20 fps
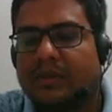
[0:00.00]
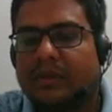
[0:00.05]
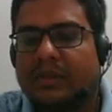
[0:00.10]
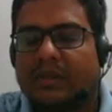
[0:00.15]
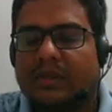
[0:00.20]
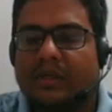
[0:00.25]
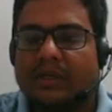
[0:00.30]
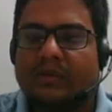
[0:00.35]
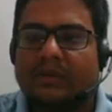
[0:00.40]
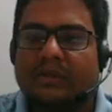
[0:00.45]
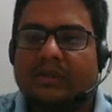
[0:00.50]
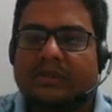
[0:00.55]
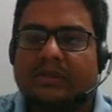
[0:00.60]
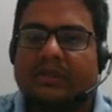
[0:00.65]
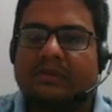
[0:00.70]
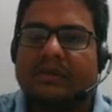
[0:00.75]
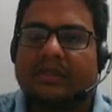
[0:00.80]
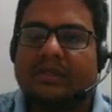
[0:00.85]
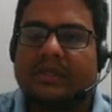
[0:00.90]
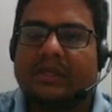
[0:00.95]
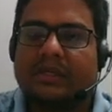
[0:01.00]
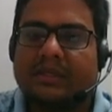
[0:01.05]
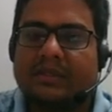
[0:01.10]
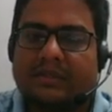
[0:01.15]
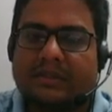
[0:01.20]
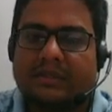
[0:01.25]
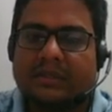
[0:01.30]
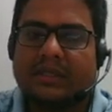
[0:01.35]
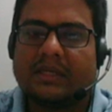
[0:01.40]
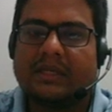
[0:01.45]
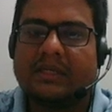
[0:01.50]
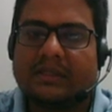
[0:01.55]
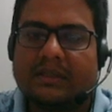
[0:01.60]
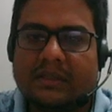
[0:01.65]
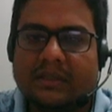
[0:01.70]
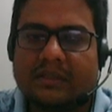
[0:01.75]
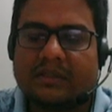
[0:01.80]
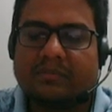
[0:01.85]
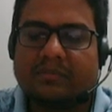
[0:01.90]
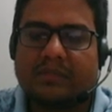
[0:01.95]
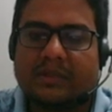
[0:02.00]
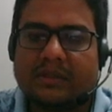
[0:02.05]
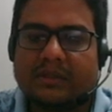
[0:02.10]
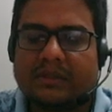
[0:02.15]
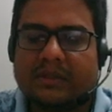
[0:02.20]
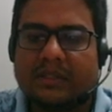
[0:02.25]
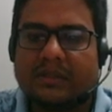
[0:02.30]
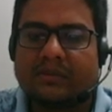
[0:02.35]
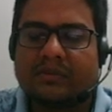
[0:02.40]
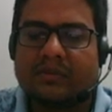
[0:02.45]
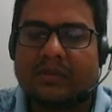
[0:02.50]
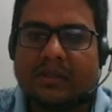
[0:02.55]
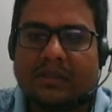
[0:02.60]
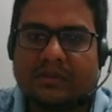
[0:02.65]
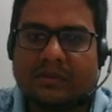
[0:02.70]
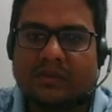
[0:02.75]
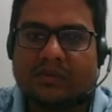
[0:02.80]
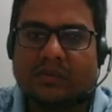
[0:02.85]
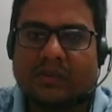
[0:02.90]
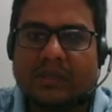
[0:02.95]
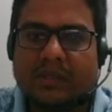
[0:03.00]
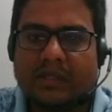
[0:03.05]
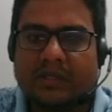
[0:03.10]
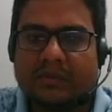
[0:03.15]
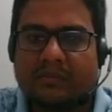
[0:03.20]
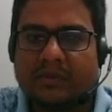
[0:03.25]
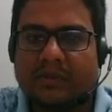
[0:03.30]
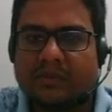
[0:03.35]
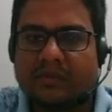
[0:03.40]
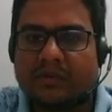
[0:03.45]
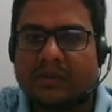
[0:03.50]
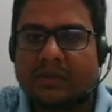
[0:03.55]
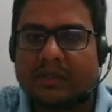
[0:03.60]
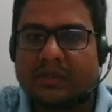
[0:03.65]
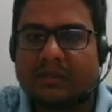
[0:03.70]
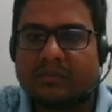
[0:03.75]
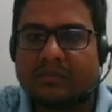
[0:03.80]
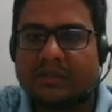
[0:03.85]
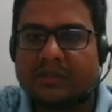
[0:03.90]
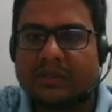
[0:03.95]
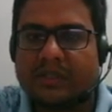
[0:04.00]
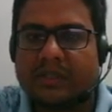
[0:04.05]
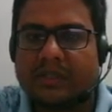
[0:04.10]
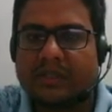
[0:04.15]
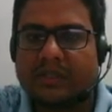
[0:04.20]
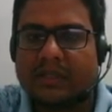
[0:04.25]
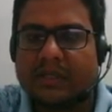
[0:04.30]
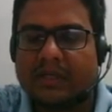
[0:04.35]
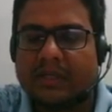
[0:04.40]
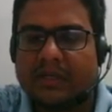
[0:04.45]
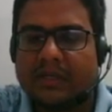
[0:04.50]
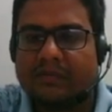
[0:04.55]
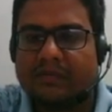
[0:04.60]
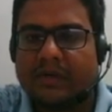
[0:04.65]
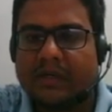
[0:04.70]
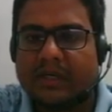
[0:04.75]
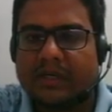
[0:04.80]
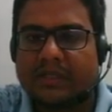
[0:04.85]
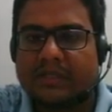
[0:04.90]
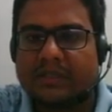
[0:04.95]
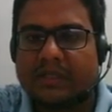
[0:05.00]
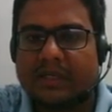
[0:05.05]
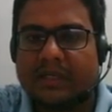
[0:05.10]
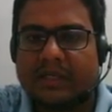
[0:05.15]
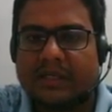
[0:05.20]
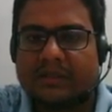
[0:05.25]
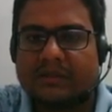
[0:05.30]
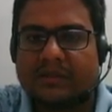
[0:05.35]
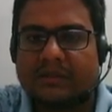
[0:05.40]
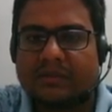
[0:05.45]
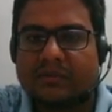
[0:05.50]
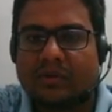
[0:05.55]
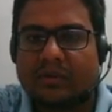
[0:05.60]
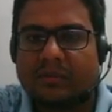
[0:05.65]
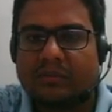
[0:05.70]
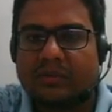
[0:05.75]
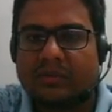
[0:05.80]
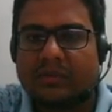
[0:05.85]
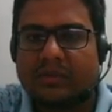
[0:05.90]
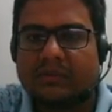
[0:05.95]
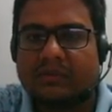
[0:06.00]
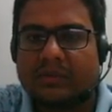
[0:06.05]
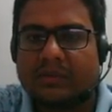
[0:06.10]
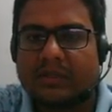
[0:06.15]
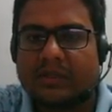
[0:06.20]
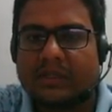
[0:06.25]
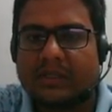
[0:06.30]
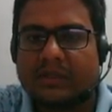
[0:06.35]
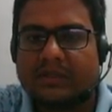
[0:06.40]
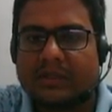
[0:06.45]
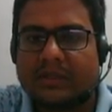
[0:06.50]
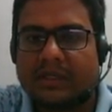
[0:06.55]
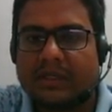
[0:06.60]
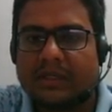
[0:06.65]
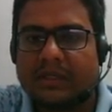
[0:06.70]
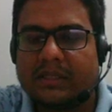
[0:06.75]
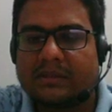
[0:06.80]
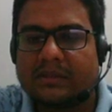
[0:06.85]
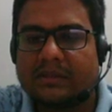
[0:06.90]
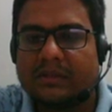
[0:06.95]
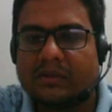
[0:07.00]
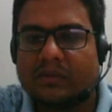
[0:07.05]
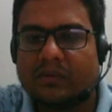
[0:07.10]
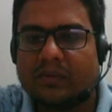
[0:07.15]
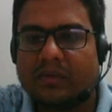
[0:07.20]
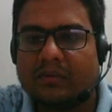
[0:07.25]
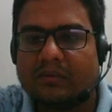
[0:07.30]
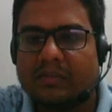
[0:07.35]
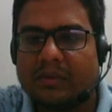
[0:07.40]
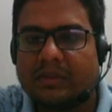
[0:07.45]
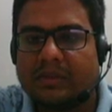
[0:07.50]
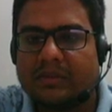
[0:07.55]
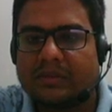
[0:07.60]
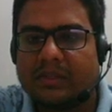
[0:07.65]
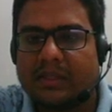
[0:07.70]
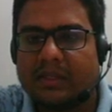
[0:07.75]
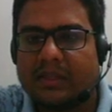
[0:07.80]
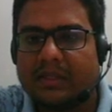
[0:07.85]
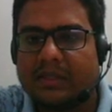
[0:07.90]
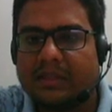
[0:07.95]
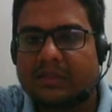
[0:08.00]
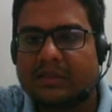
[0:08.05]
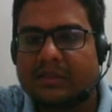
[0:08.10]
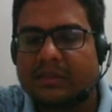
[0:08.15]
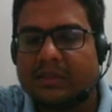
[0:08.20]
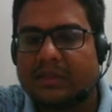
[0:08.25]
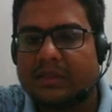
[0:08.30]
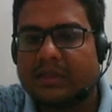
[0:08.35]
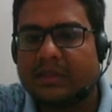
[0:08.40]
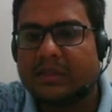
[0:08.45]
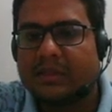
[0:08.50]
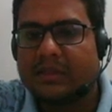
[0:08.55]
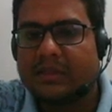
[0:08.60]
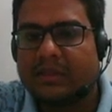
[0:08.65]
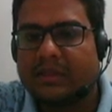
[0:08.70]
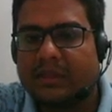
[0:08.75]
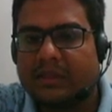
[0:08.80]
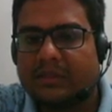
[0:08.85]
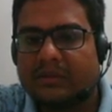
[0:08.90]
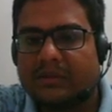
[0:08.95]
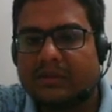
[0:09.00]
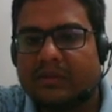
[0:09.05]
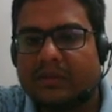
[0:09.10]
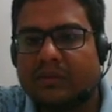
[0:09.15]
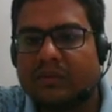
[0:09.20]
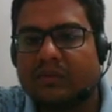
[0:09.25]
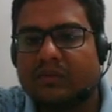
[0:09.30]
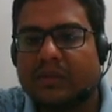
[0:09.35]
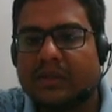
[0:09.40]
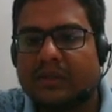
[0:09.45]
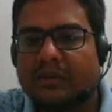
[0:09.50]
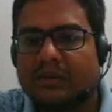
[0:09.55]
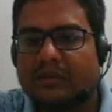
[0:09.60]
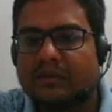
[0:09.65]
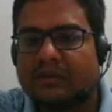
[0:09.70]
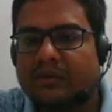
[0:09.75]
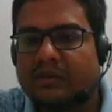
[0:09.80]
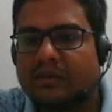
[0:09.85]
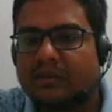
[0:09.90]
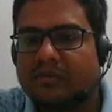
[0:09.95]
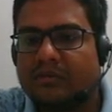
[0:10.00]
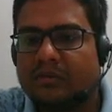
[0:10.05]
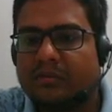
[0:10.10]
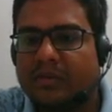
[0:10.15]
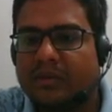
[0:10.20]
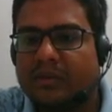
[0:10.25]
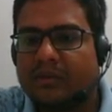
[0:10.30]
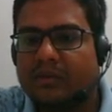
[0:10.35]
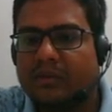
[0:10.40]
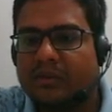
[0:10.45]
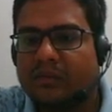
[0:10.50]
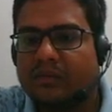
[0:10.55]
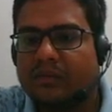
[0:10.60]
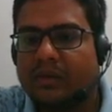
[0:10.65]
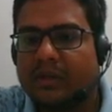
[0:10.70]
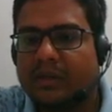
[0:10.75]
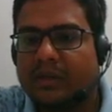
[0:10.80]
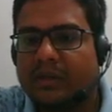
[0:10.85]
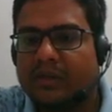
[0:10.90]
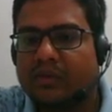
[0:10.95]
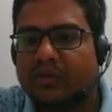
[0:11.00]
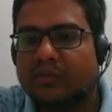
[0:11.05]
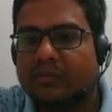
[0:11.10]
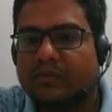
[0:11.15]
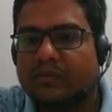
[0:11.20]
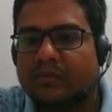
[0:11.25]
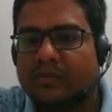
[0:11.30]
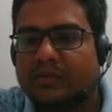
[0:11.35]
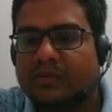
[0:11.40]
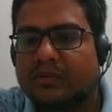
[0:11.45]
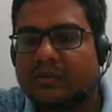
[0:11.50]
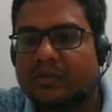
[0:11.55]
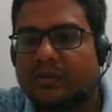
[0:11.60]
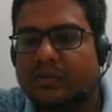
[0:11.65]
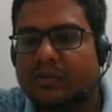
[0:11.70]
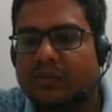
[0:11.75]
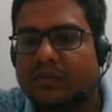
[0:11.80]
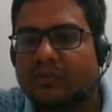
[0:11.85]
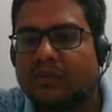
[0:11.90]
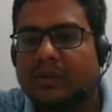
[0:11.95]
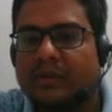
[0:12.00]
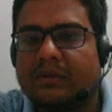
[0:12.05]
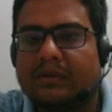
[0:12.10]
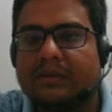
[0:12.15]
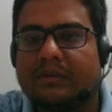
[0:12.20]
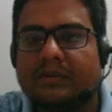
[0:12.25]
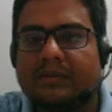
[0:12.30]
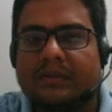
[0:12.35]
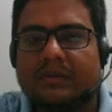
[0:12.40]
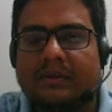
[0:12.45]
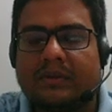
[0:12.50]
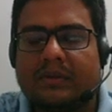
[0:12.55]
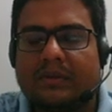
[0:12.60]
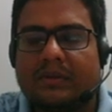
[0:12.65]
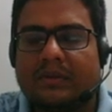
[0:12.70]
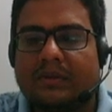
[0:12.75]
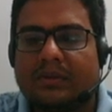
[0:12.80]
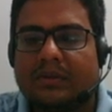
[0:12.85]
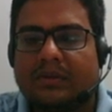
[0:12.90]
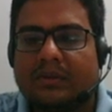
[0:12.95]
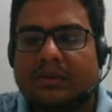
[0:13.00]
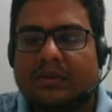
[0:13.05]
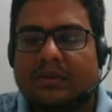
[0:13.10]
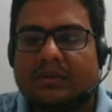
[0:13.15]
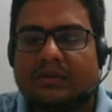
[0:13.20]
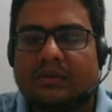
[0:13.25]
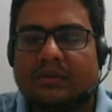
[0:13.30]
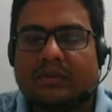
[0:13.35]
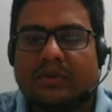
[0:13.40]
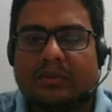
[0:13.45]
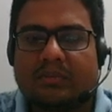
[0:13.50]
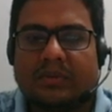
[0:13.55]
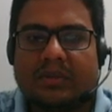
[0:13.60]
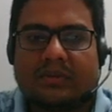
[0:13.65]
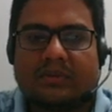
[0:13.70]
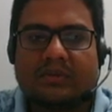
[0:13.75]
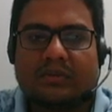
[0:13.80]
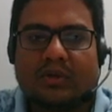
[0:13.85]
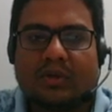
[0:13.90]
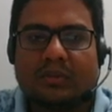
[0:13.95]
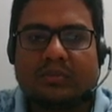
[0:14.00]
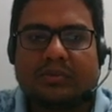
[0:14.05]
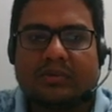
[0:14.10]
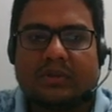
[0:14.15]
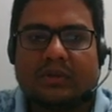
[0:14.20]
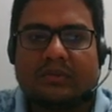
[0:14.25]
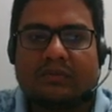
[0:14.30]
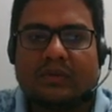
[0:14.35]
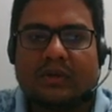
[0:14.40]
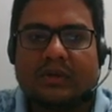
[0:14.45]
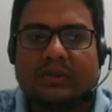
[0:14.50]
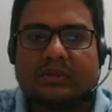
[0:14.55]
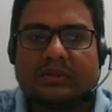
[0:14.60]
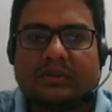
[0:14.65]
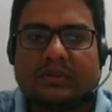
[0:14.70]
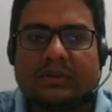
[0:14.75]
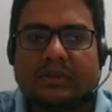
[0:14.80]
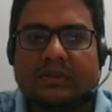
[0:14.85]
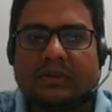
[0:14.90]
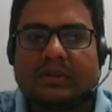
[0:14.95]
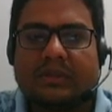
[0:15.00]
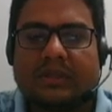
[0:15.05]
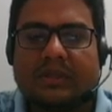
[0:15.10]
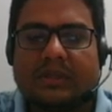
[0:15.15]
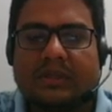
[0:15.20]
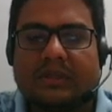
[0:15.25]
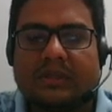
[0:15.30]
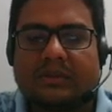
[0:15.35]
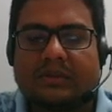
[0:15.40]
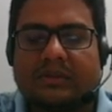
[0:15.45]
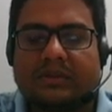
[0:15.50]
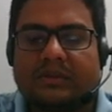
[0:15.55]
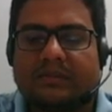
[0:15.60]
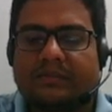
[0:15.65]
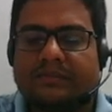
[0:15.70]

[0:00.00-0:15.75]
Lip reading: Now it is given that sin x plus sin square x is 1. It means what? It means that if I take sin x as common, then we can write sin x into 1 plus sin x, that is equal to 1. So this will be equal to 1 cube, which is equal to 1. So it means option 1 is the correct answer.